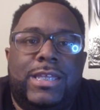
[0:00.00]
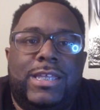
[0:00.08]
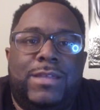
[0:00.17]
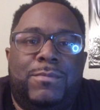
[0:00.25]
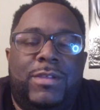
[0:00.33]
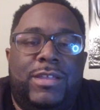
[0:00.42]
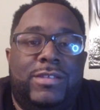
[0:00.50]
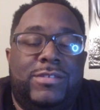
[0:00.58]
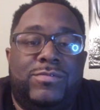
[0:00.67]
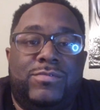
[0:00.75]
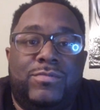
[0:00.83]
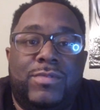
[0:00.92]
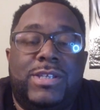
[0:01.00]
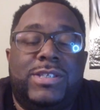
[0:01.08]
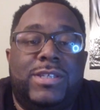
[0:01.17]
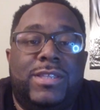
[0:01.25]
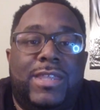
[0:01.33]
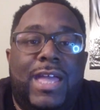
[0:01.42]
I mean, it's
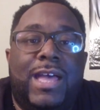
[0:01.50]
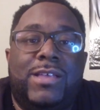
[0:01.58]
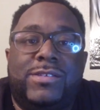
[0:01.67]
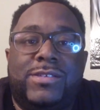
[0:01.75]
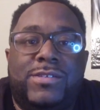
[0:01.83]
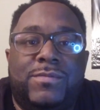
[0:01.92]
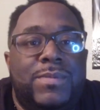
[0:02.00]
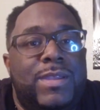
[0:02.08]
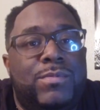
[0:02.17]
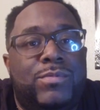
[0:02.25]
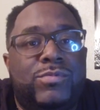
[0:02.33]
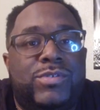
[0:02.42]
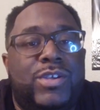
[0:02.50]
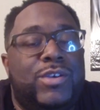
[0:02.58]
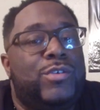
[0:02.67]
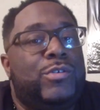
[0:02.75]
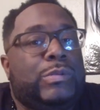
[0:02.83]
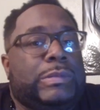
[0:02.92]
reaching thousands of people,
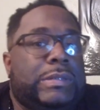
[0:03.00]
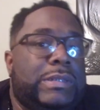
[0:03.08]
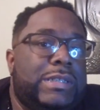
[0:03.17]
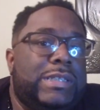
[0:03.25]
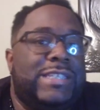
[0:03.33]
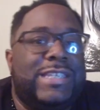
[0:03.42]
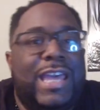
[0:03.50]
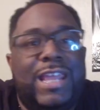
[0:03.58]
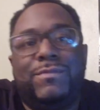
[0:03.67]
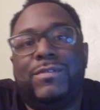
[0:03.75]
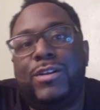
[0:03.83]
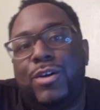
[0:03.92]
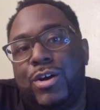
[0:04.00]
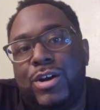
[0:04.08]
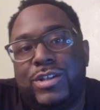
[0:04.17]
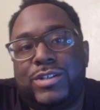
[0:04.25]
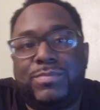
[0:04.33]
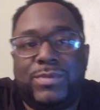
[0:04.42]
so it's kind of a
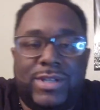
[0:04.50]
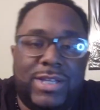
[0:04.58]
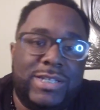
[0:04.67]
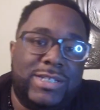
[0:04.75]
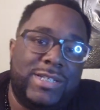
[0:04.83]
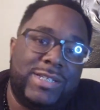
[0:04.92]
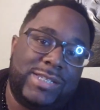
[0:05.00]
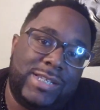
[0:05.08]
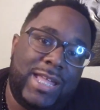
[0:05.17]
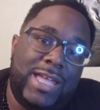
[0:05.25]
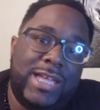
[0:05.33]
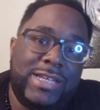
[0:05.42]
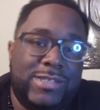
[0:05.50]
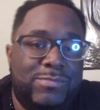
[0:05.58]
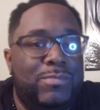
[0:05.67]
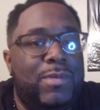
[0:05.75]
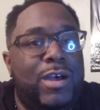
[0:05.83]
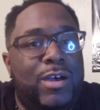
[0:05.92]
large production /
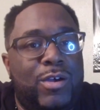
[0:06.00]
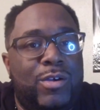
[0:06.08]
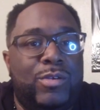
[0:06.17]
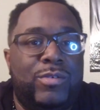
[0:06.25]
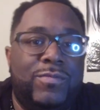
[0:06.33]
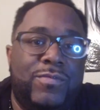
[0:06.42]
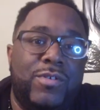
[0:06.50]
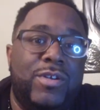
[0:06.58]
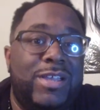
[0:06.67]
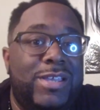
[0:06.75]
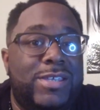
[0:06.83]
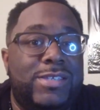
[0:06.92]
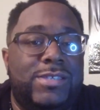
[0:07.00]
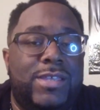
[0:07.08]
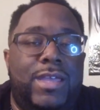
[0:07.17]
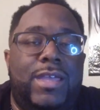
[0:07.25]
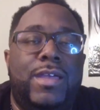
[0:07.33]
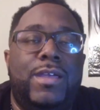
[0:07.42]
small for us.
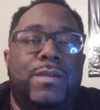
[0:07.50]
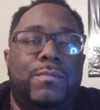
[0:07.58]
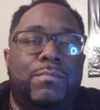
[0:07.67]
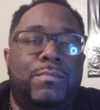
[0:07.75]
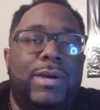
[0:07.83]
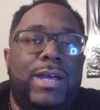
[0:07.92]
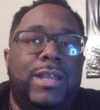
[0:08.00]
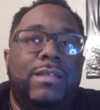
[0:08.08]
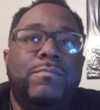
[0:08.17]
But